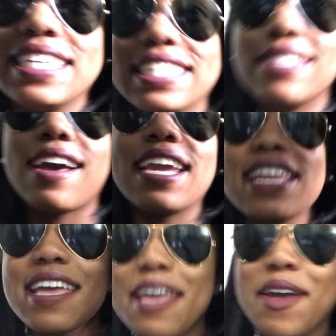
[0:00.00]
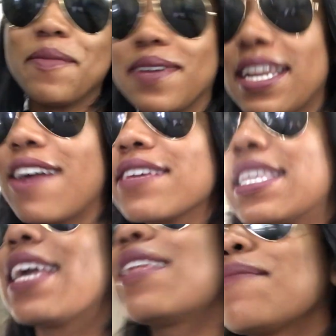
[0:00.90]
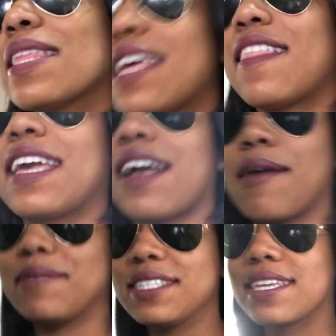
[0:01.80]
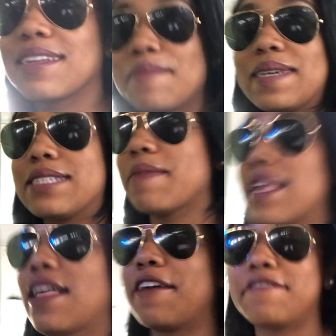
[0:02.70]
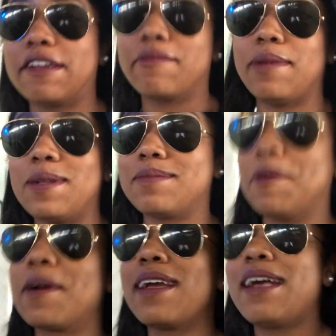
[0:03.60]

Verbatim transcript: excited, but now it's hitting me that like I'm just gonna miss my life here in Baltimore.